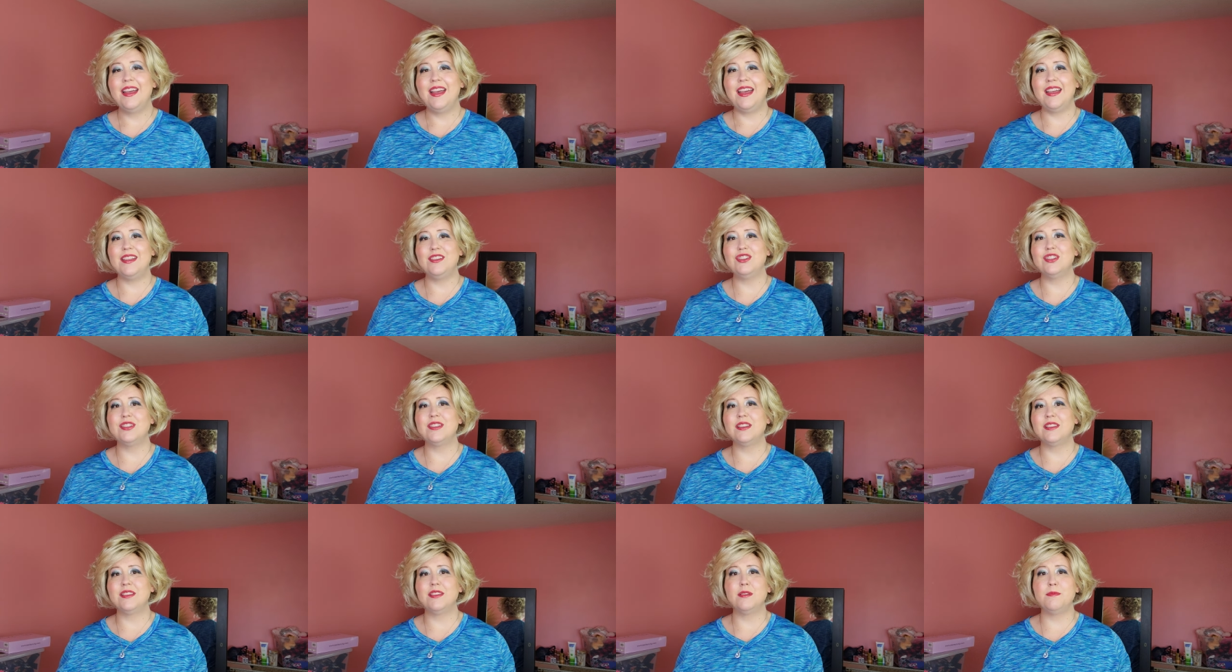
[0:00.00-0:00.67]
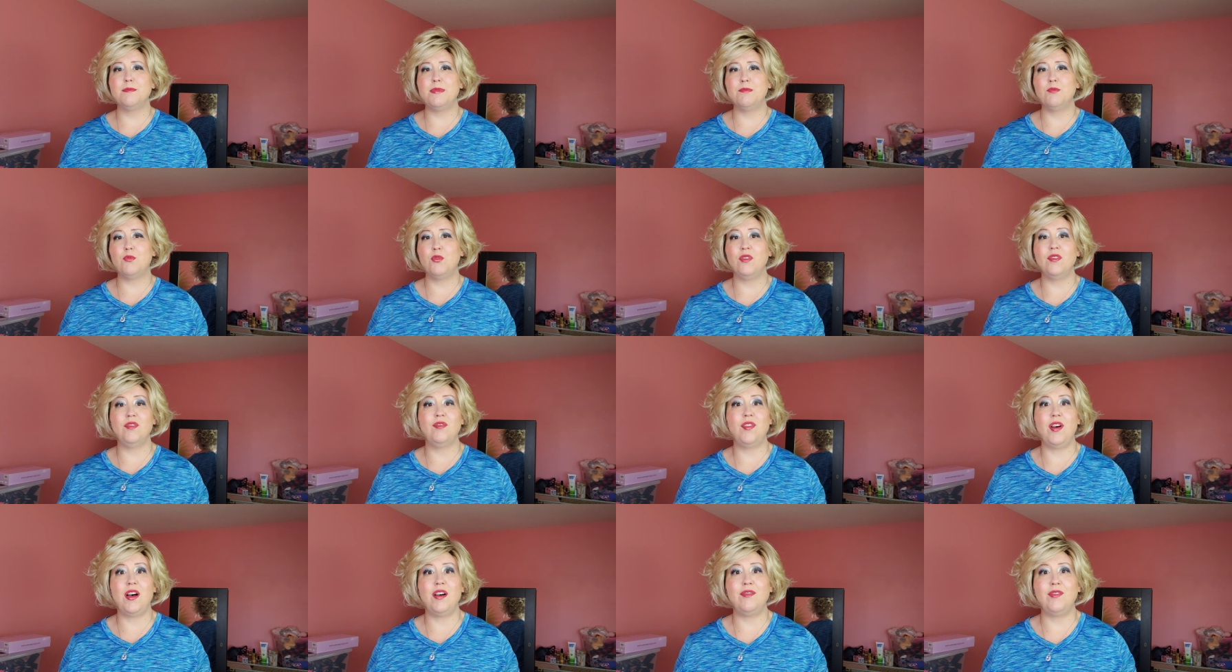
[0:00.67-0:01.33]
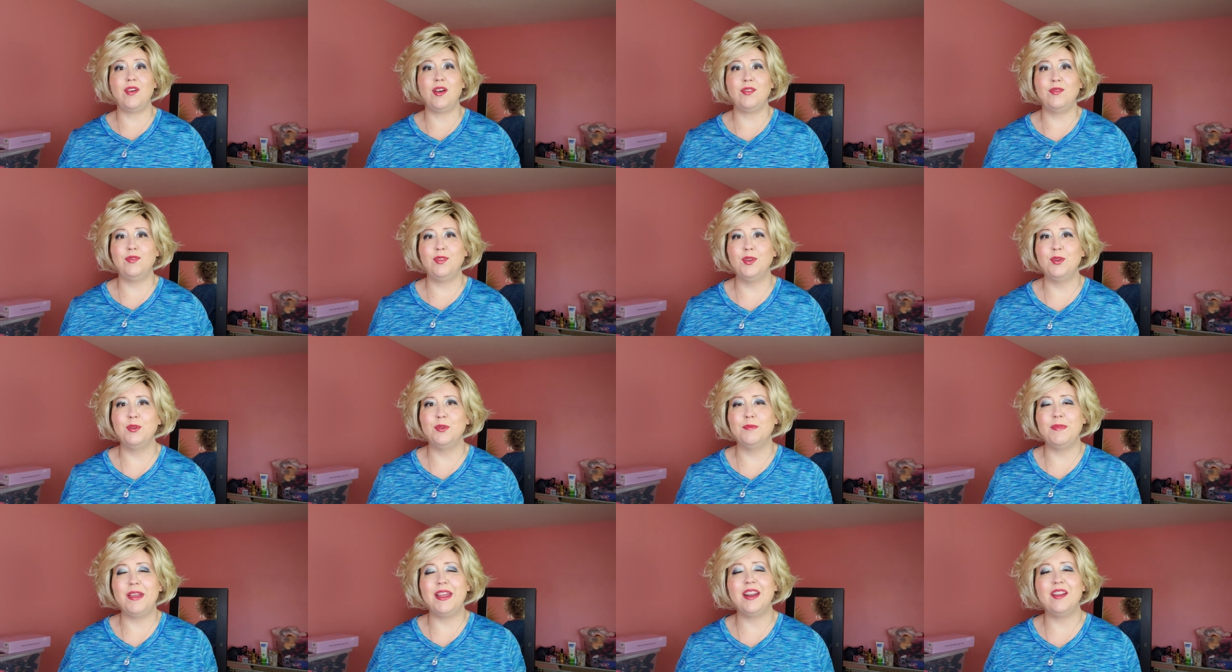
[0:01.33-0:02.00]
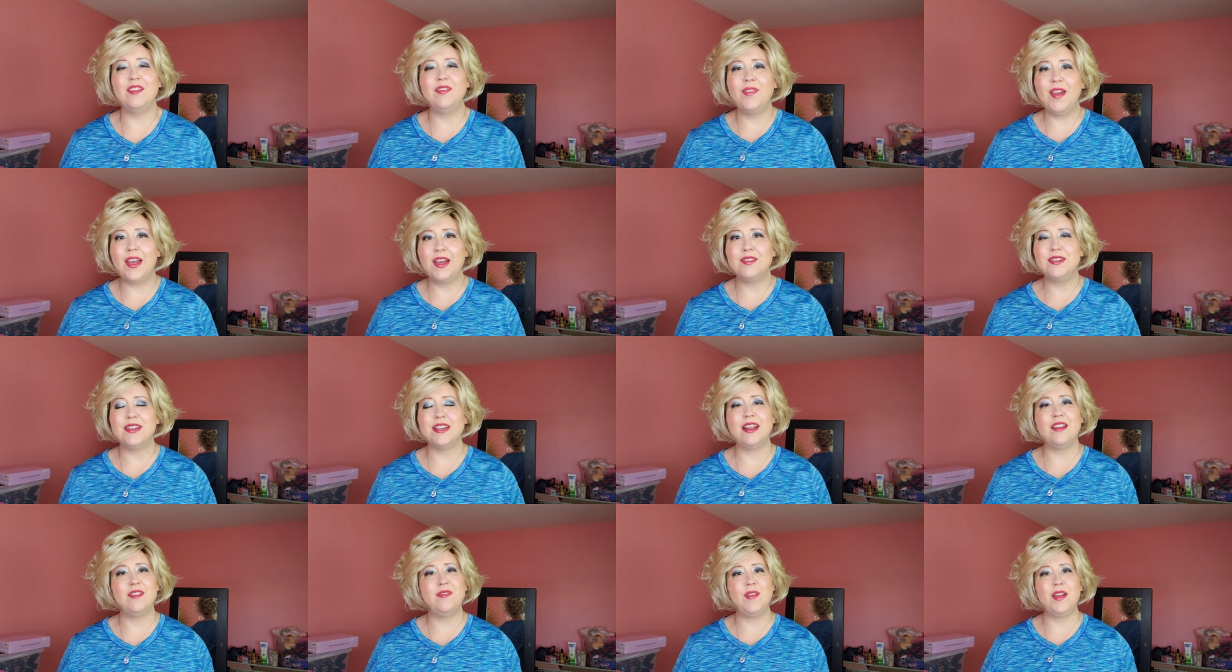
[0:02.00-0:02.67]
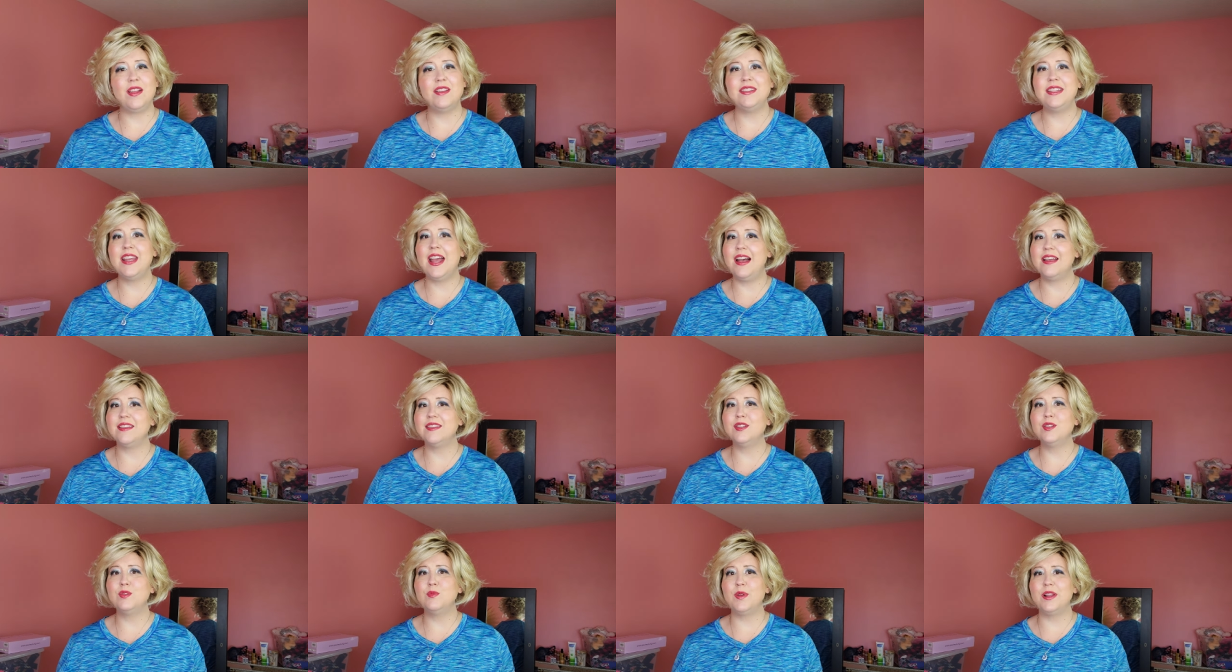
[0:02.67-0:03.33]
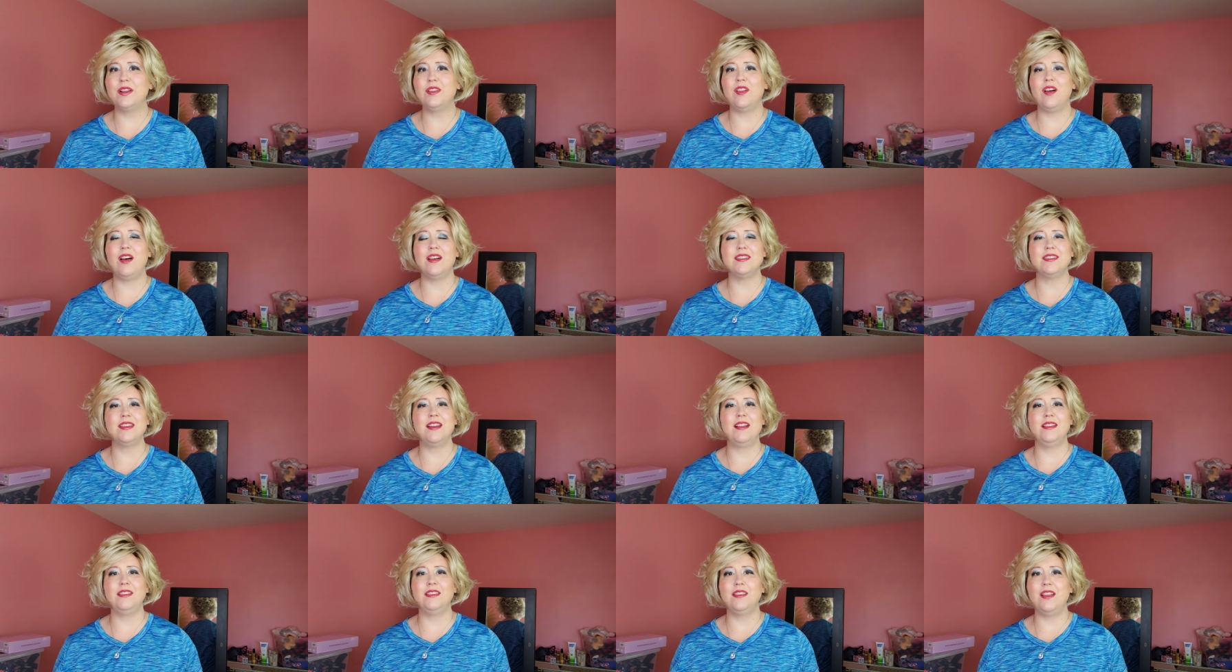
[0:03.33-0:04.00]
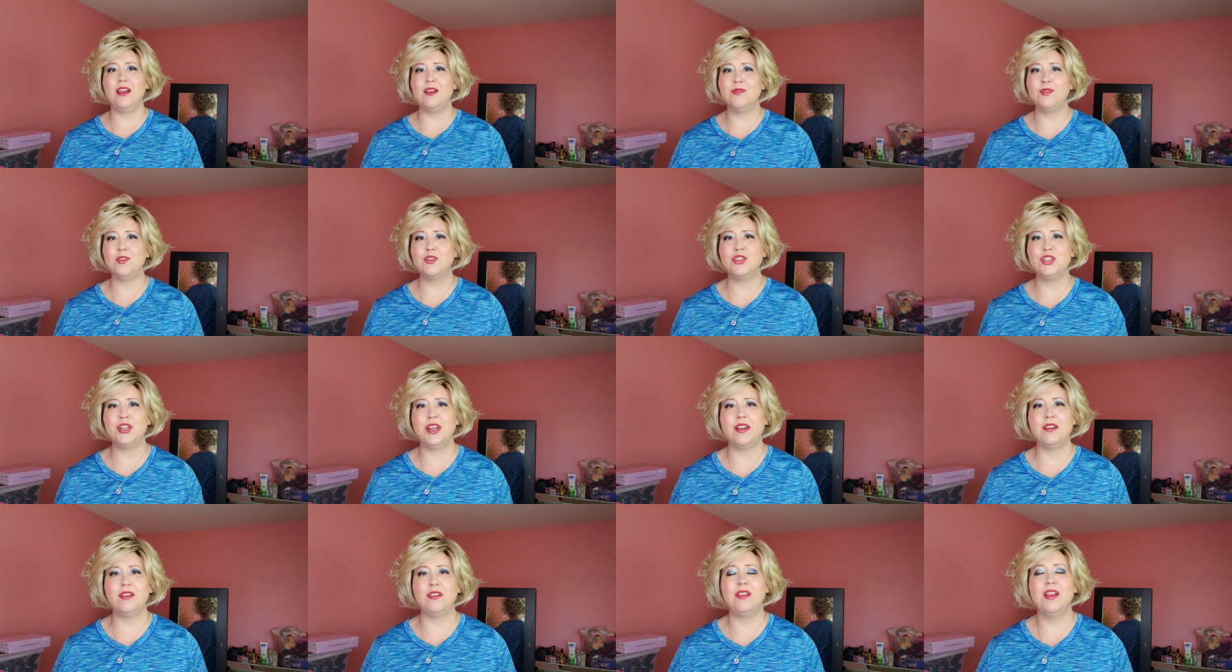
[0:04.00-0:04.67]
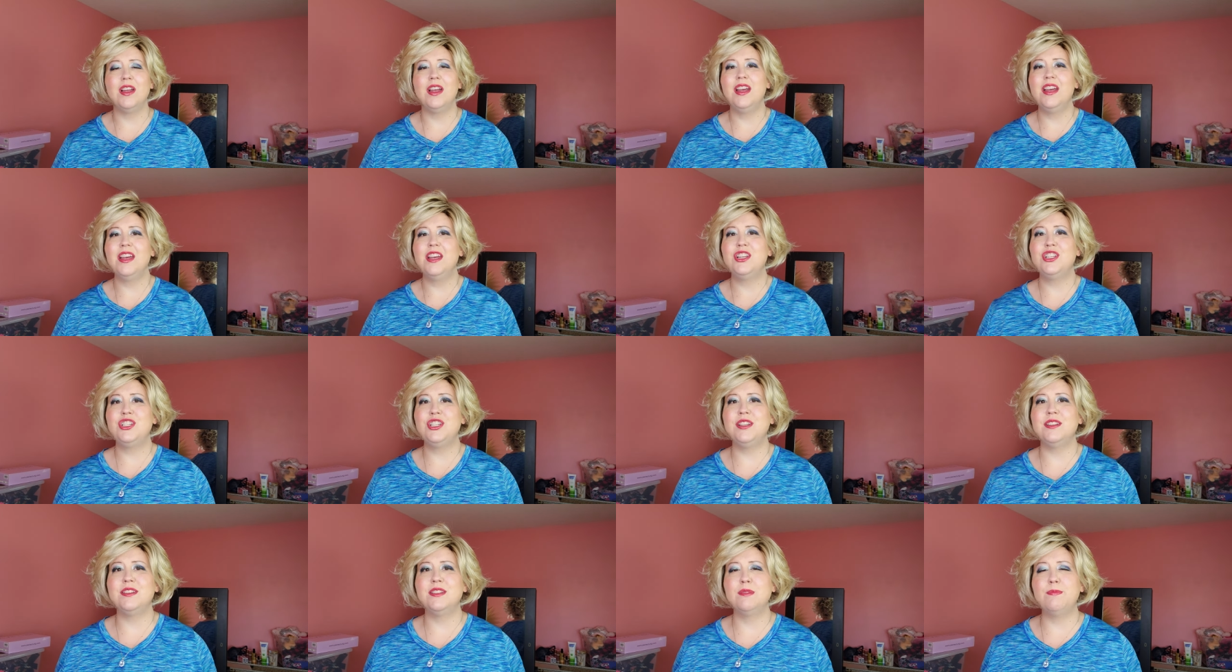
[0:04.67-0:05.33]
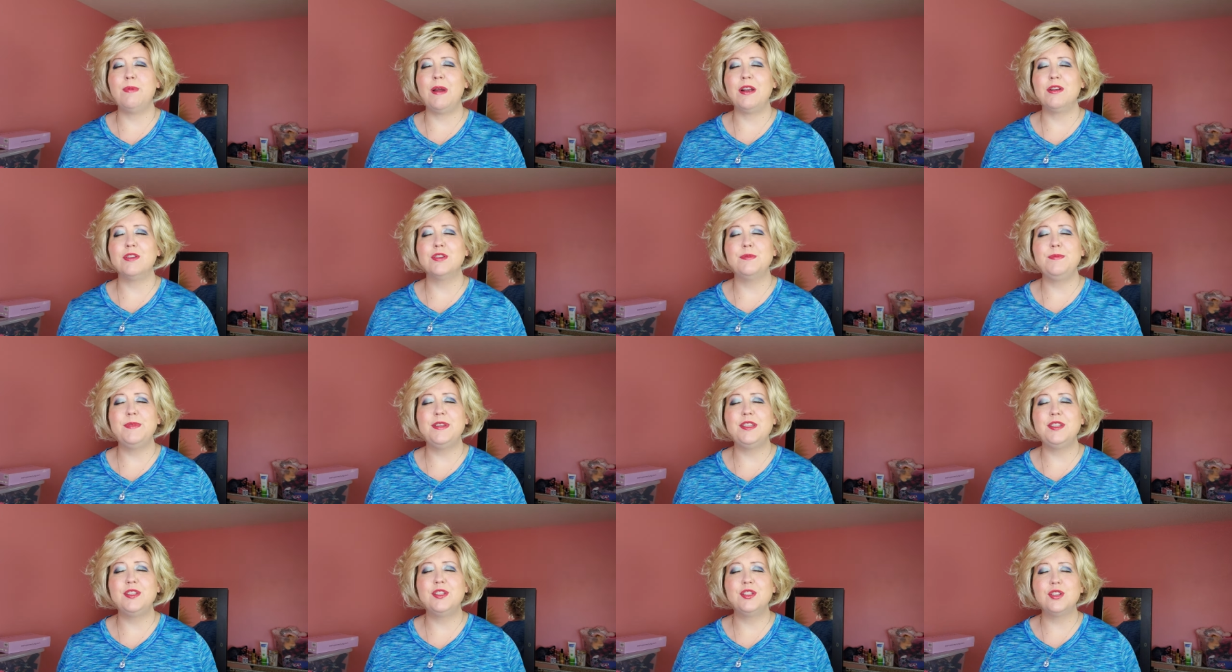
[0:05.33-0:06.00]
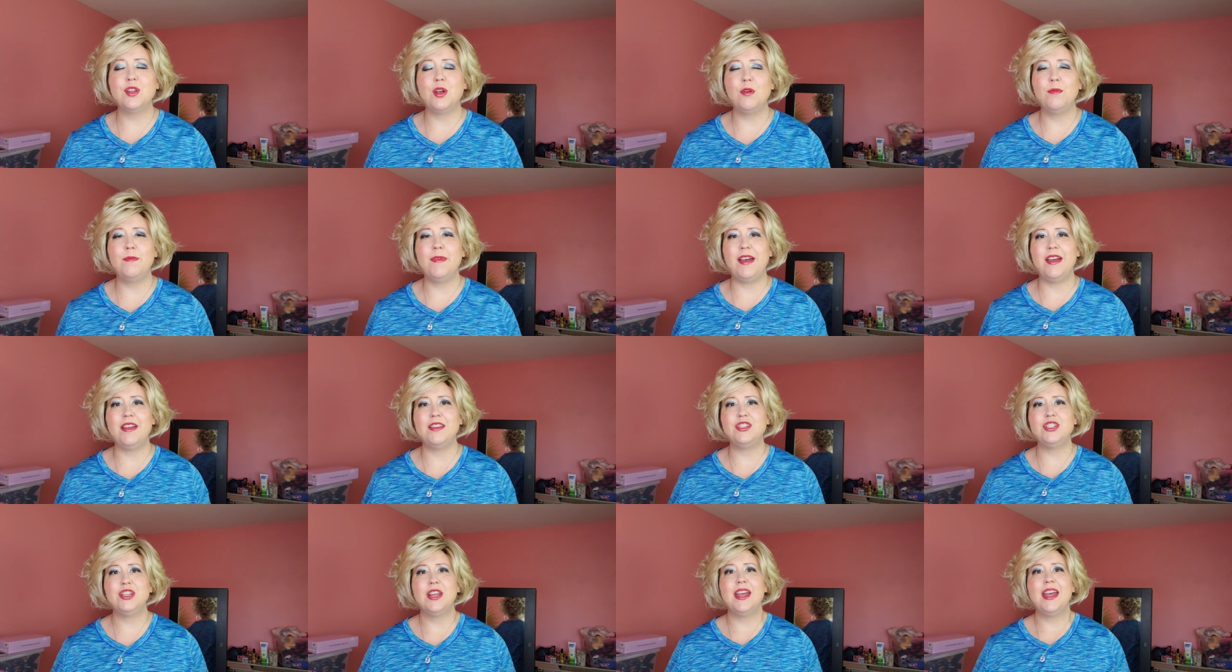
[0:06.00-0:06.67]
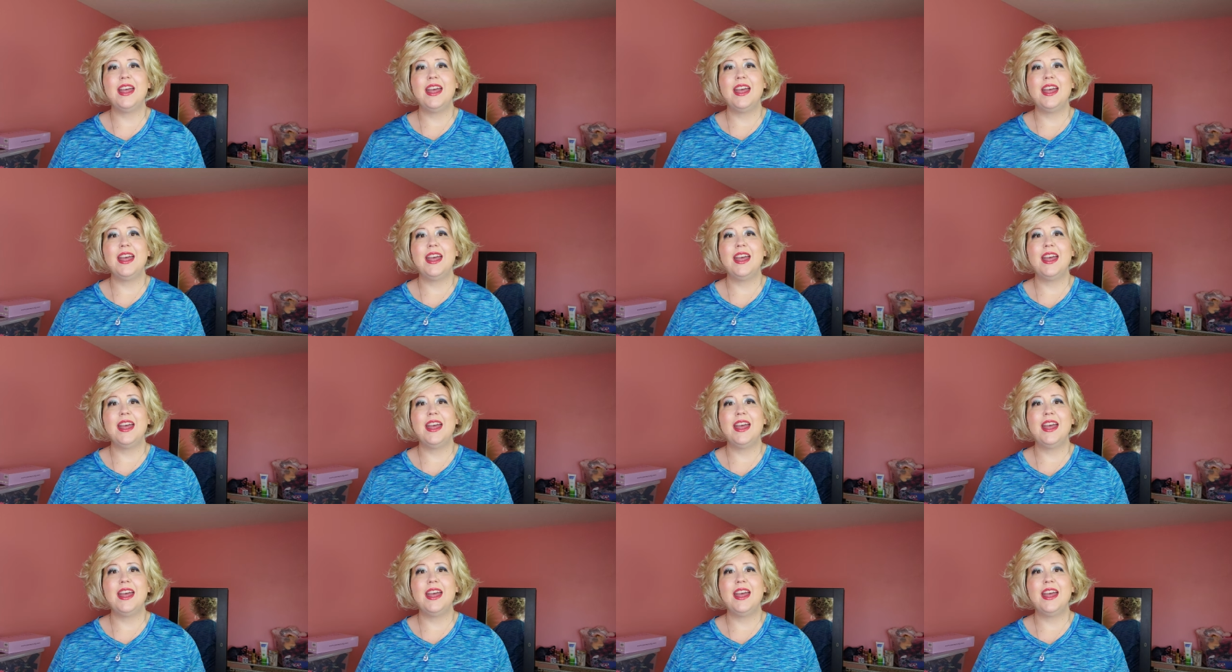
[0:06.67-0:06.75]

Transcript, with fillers: and just a little bit more va va voom. And I found it. I found Taz's Wig Closet. I love her channel. She inspires me so much.